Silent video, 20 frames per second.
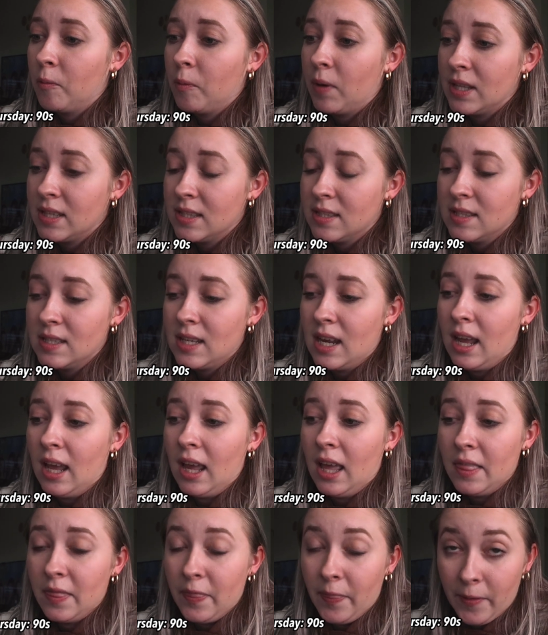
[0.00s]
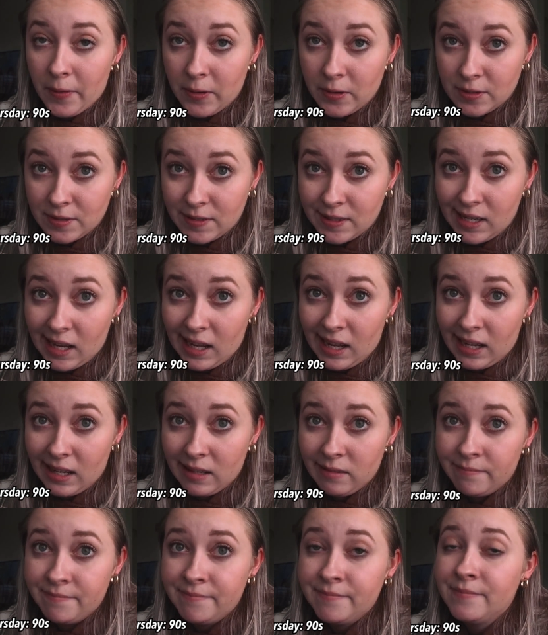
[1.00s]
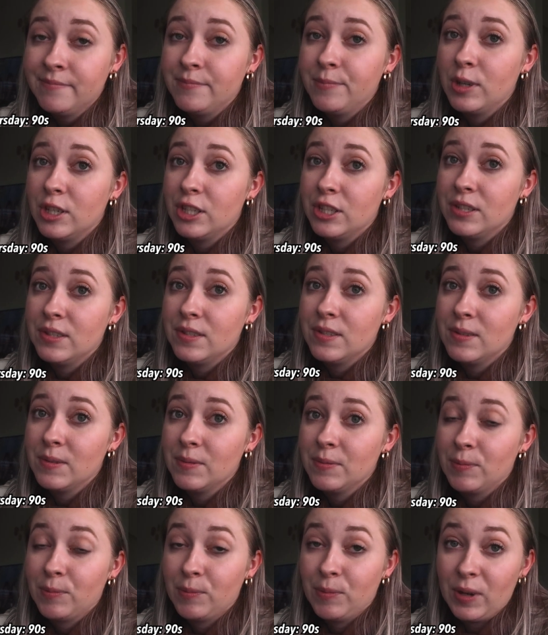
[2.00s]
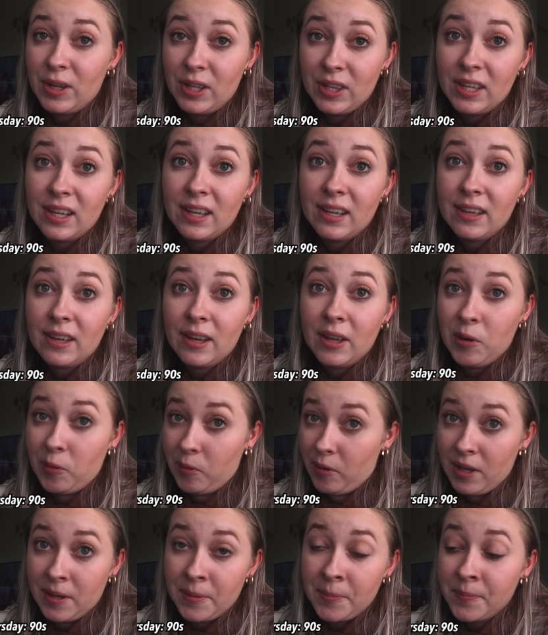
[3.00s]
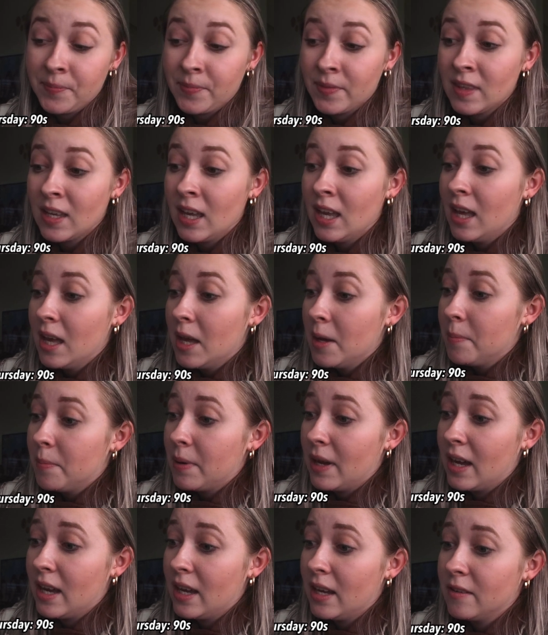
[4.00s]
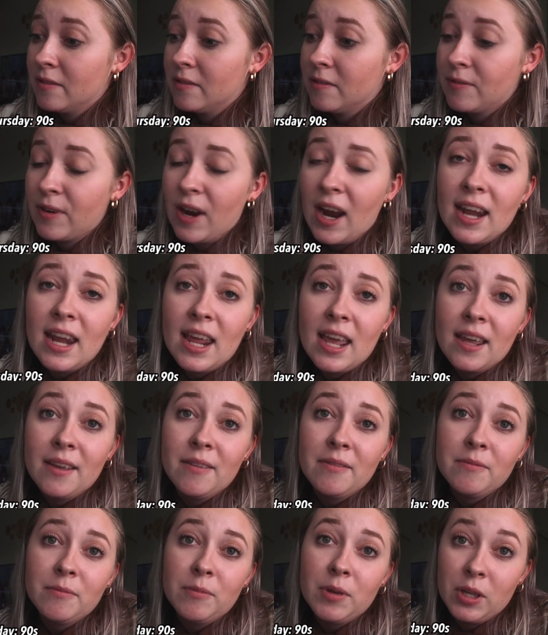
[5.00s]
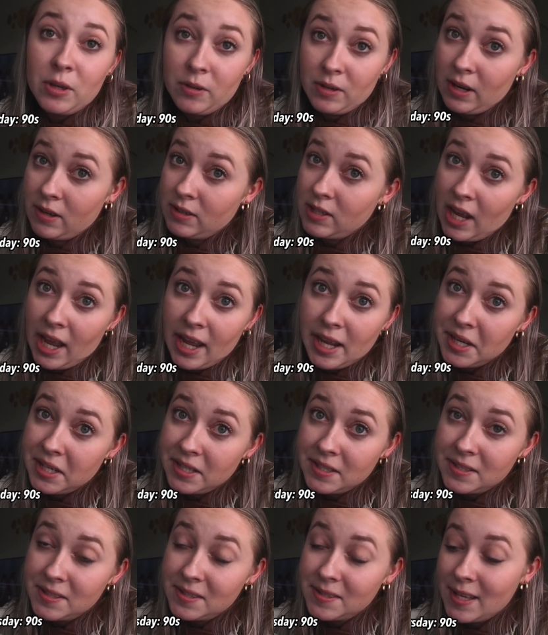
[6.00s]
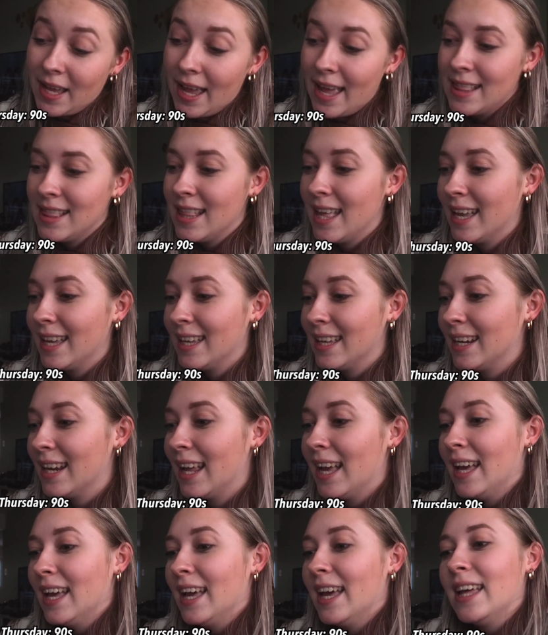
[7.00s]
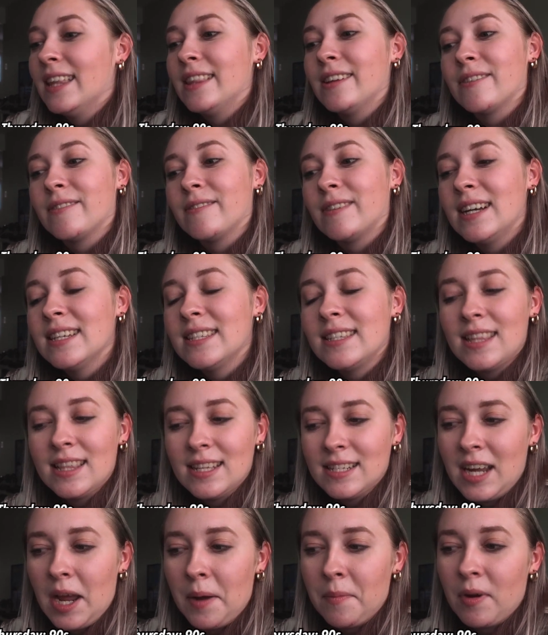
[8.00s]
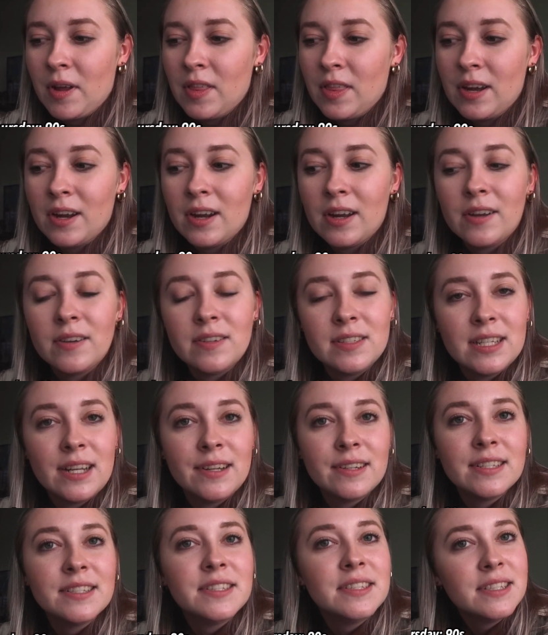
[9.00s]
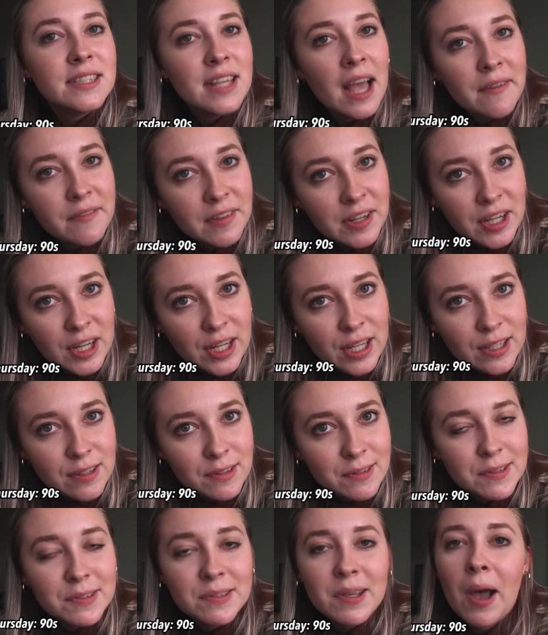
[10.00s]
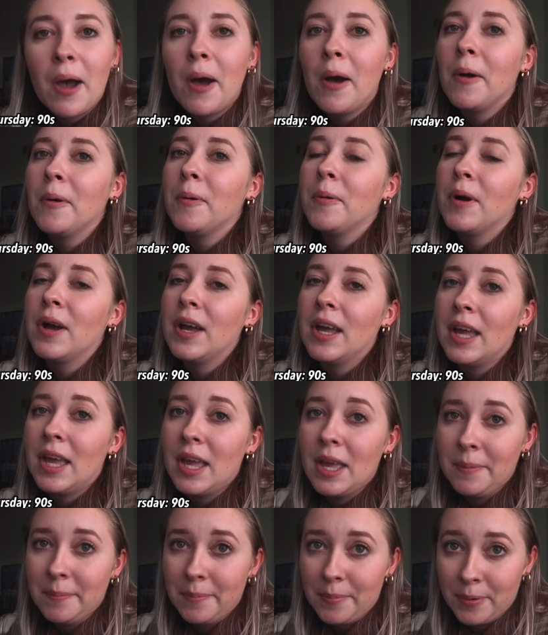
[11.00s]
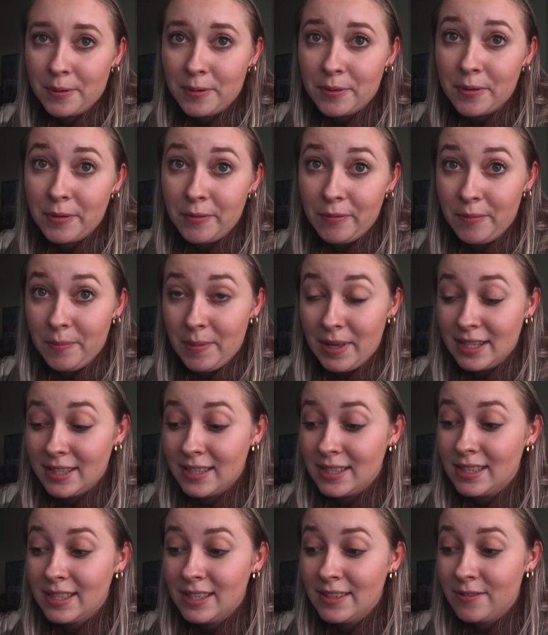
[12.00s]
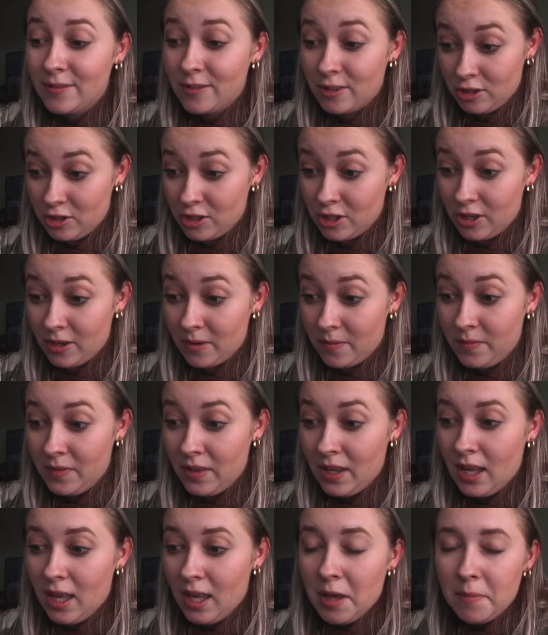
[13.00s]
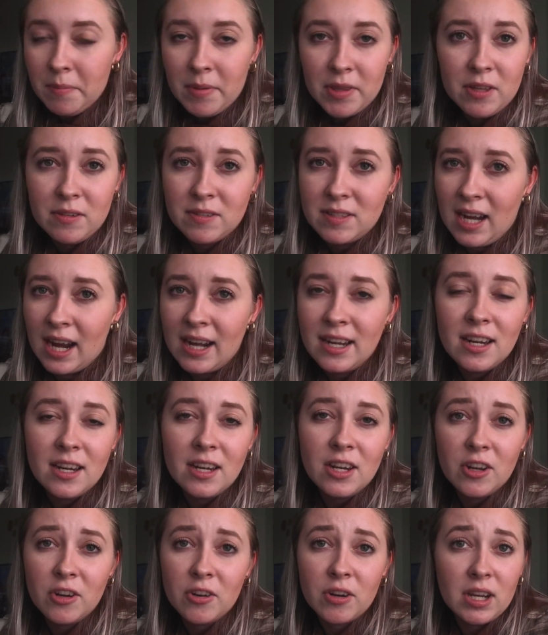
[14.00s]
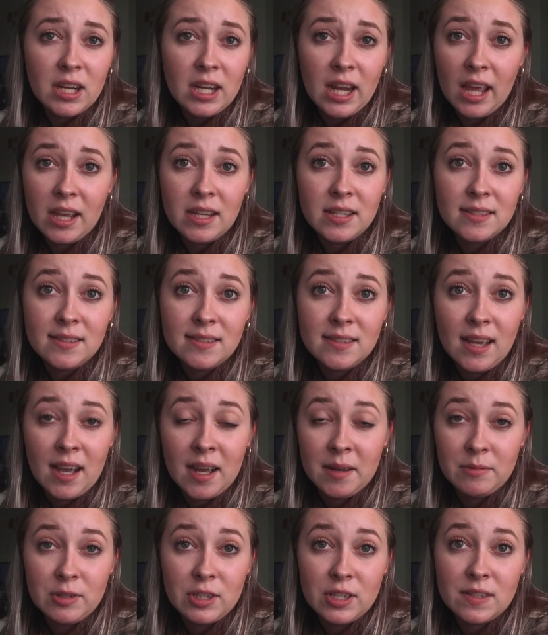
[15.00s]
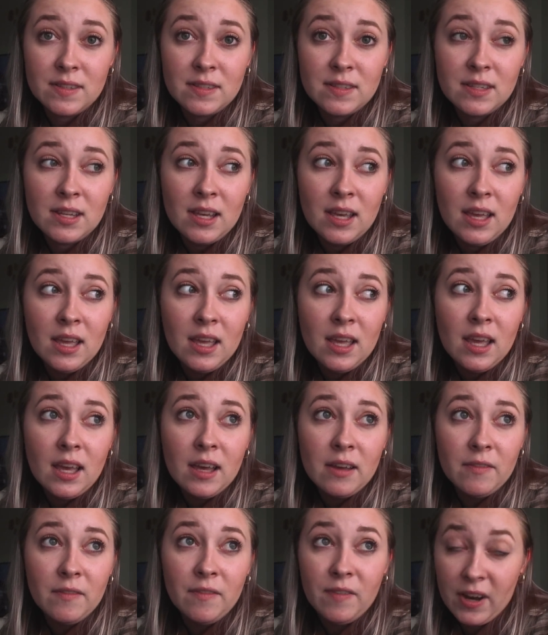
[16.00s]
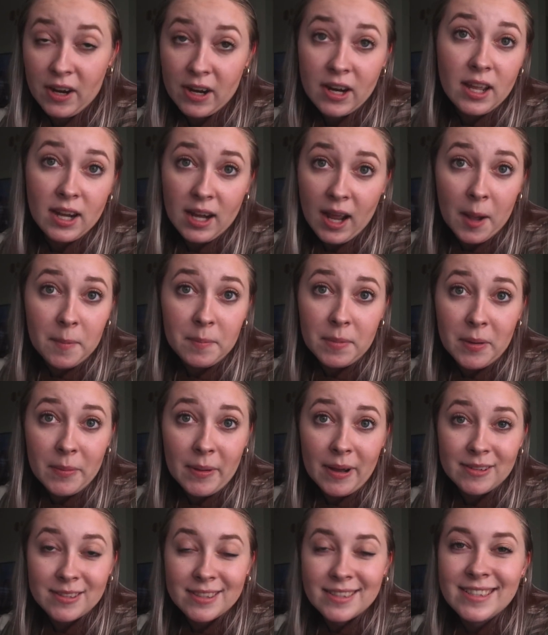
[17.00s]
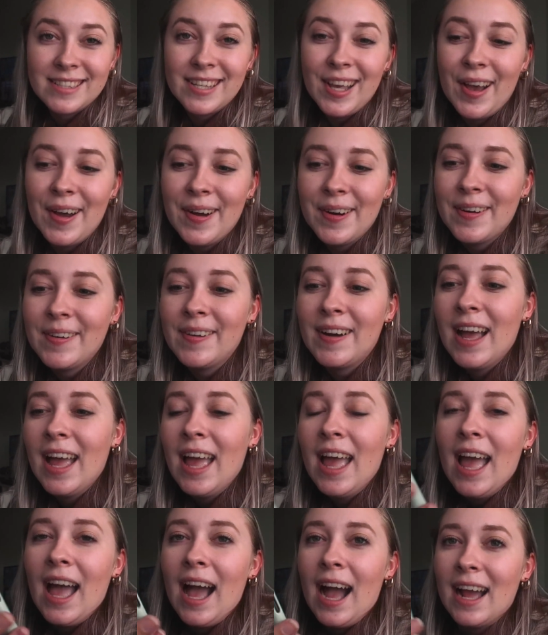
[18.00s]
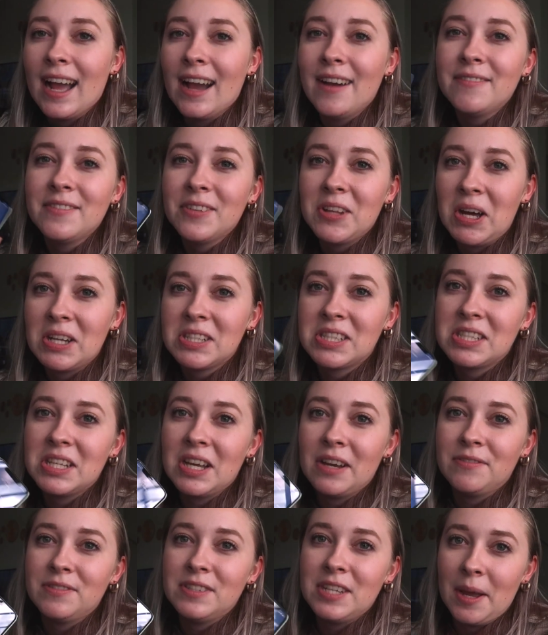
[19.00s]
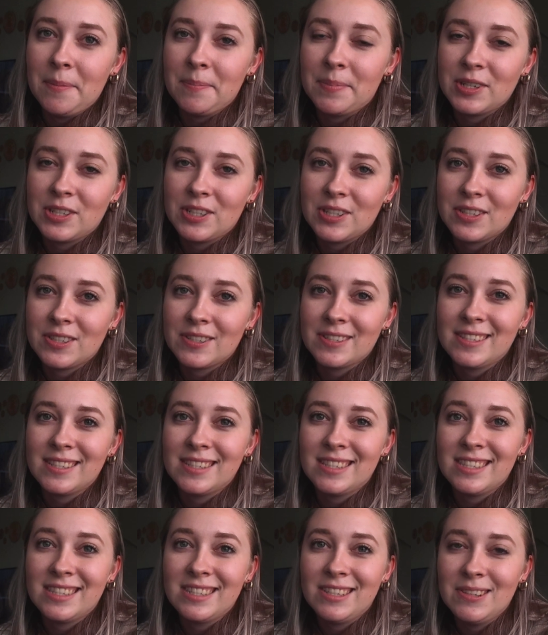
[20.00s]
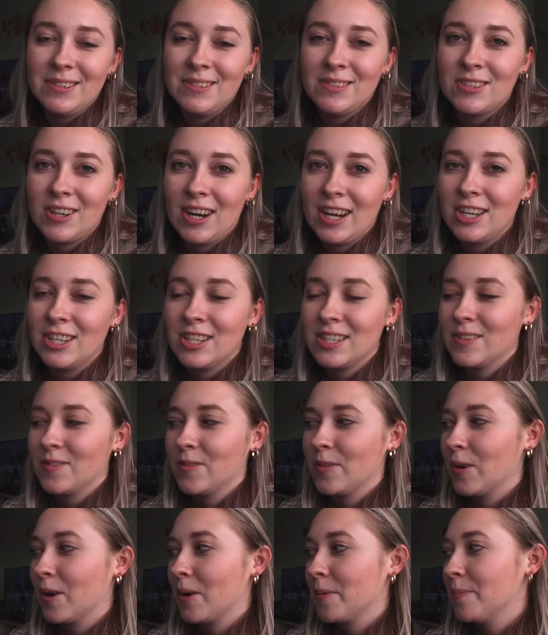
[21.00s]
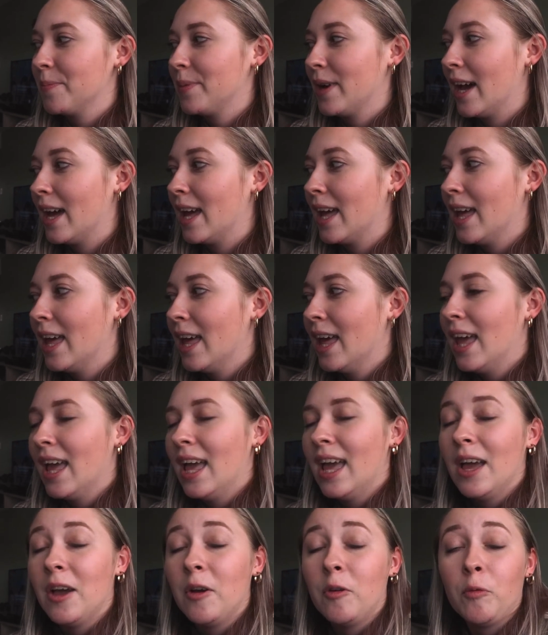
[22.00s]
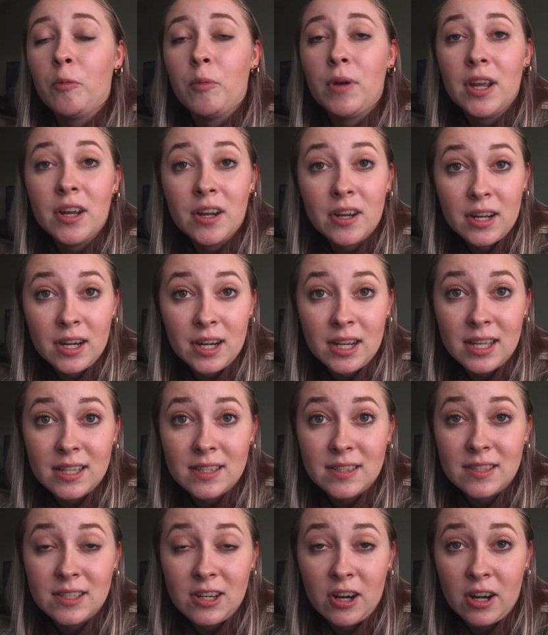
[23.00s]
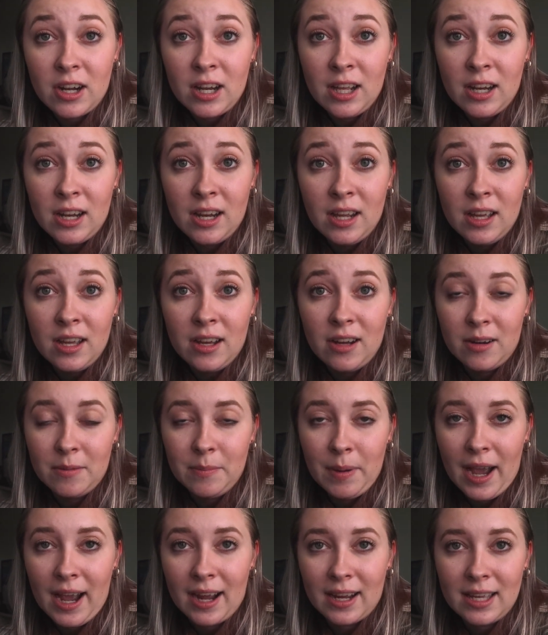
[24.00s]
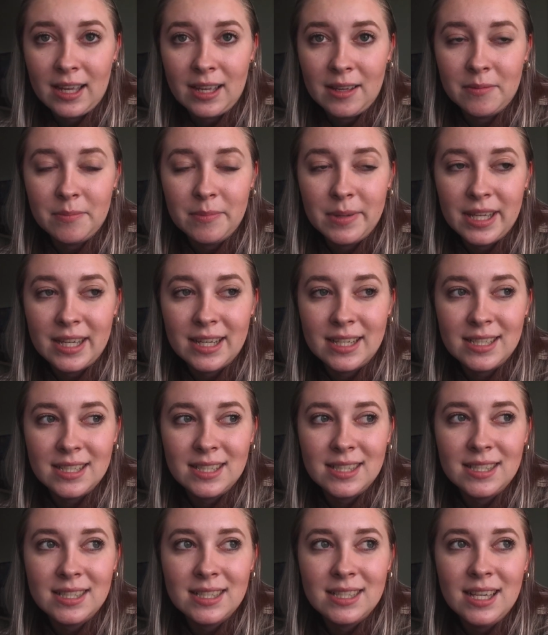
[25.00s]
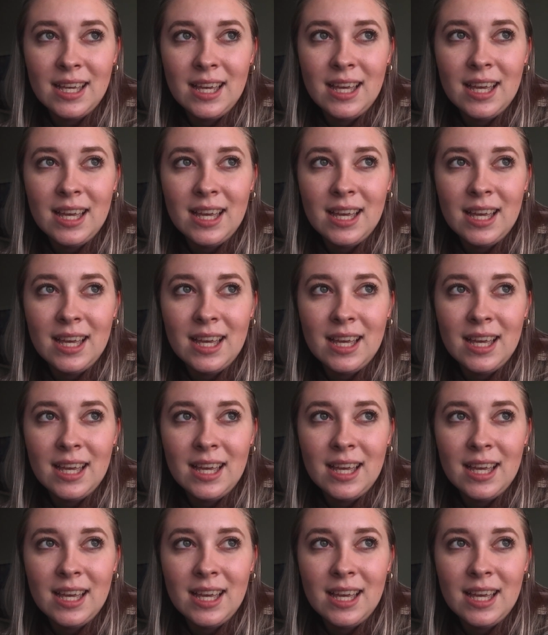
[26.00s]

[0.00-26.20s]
Wednesday and Thursday, which is really annoying, but Friday we go down to eighties, and then the rest of the time we're there it goes down to seventies, so improvement for sure. But those ninety degree days I'm just very unhappy about, so I have lots of temperatures to try to adjust for, but we are gonna get started on packing because